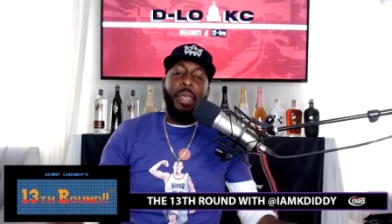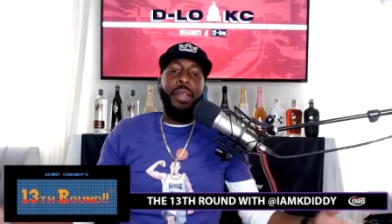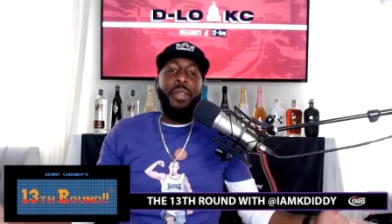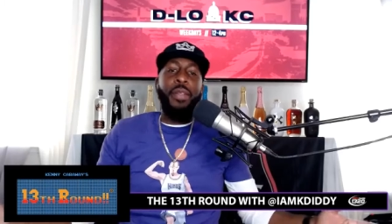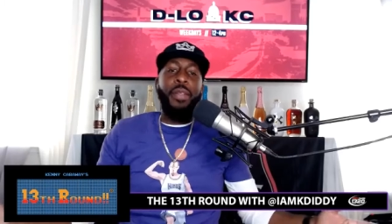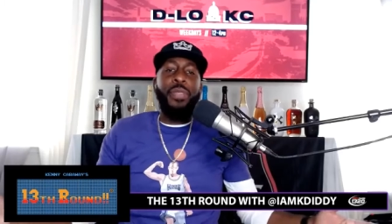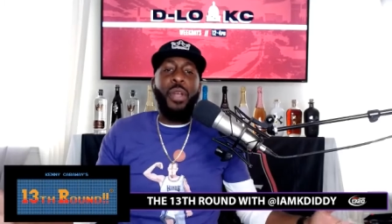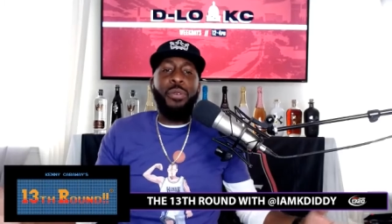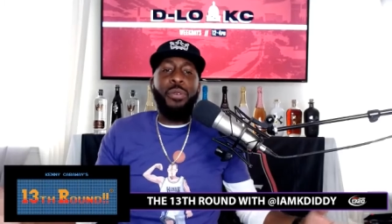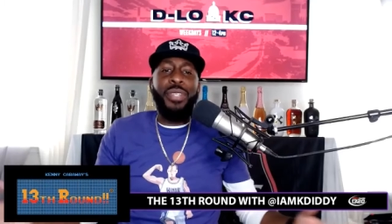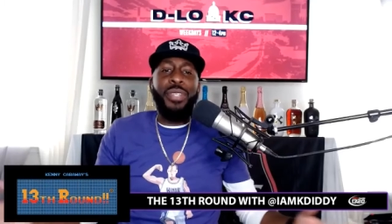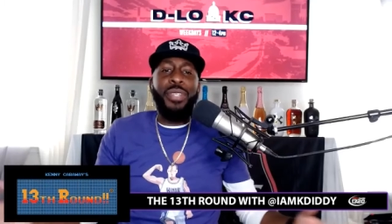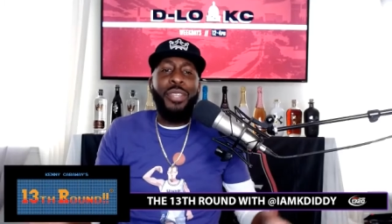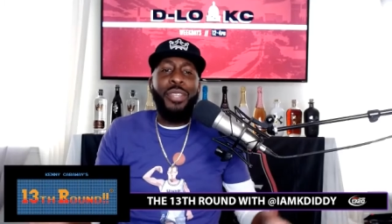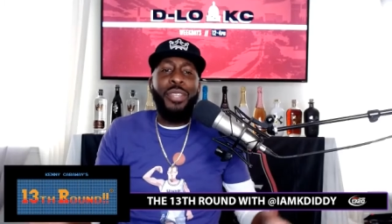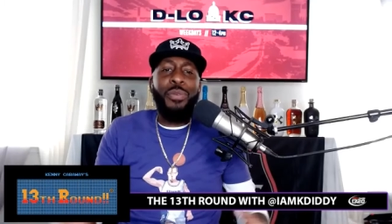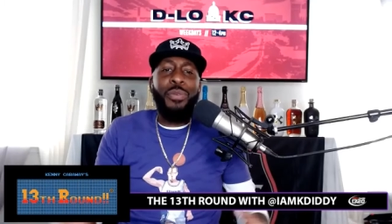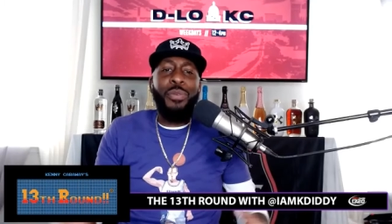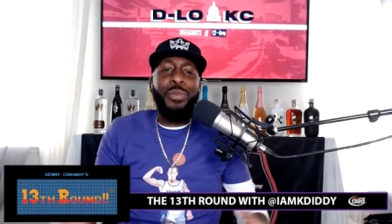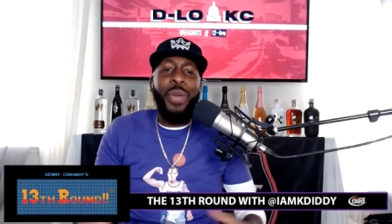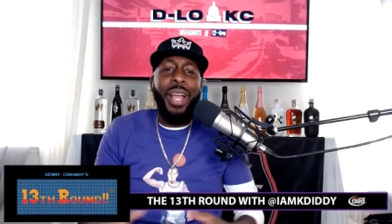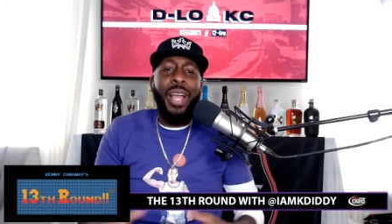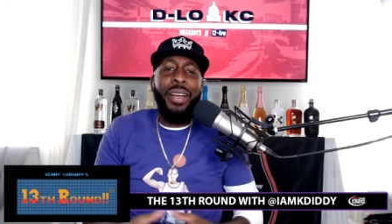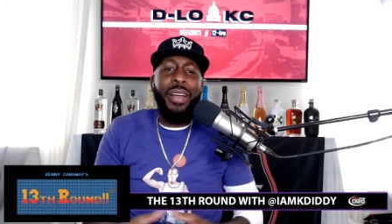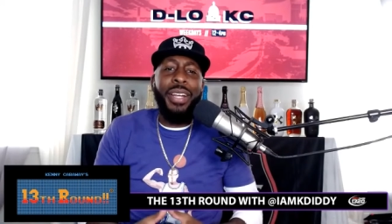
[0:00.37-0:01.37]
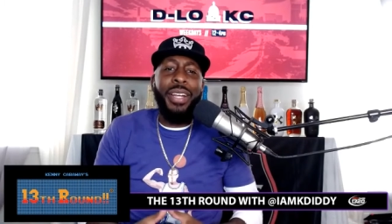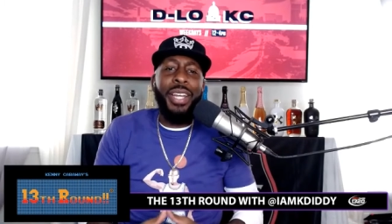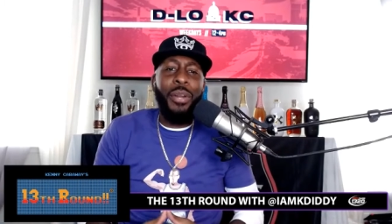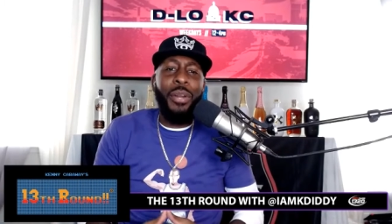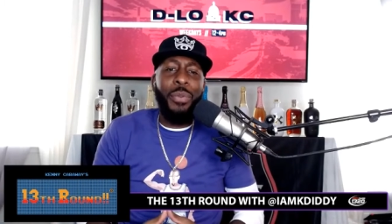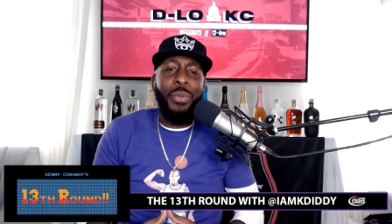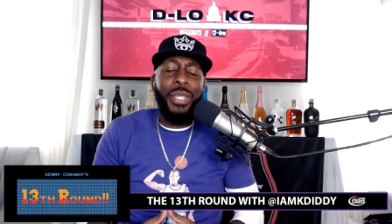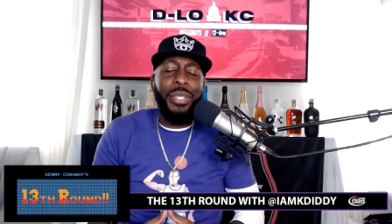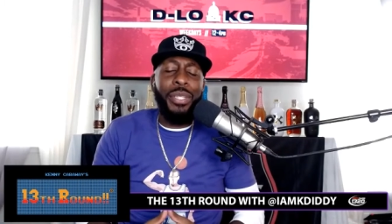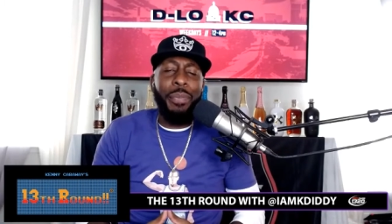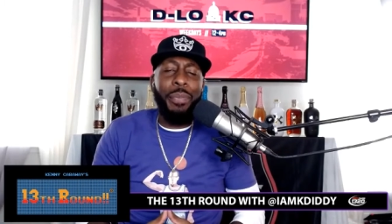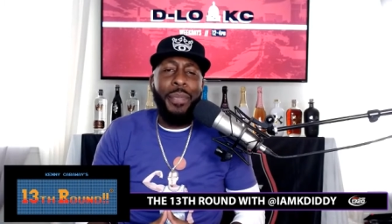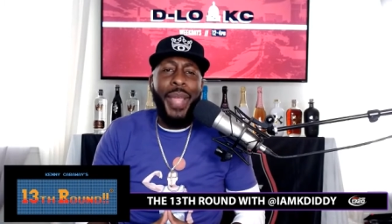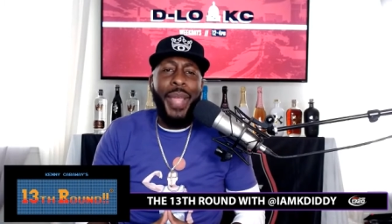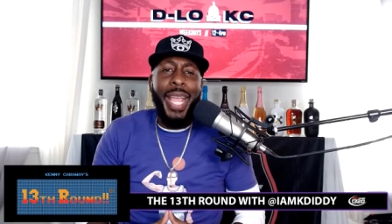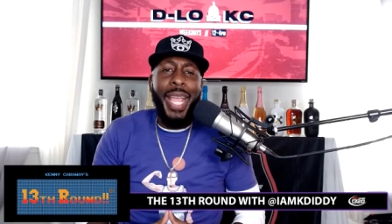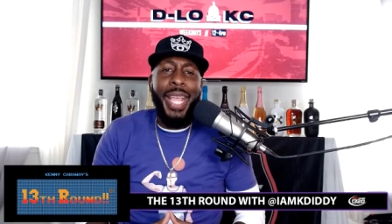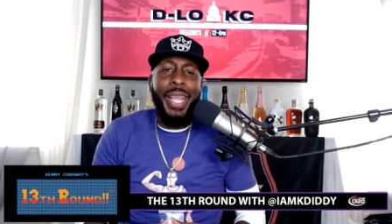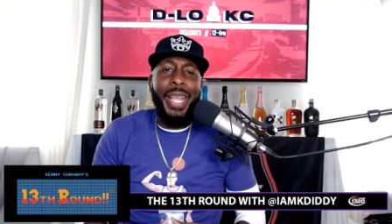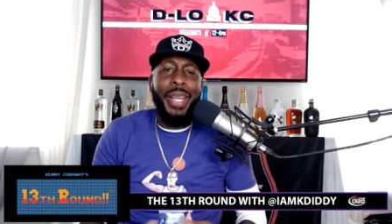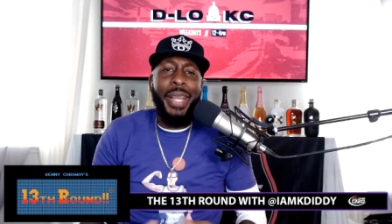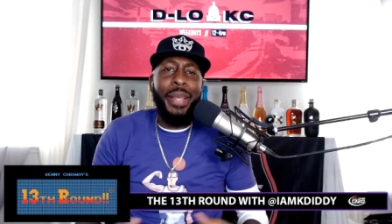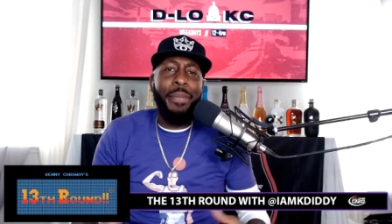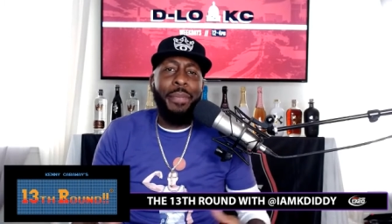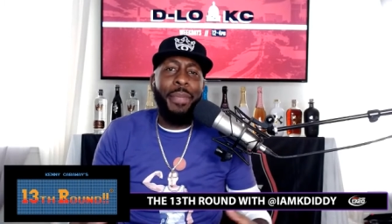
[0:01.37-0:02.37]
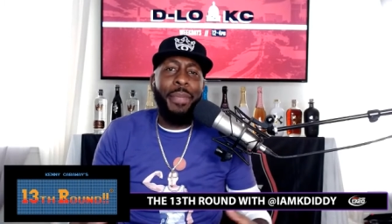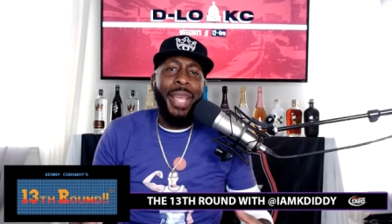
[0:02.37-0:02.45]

13th round here with your main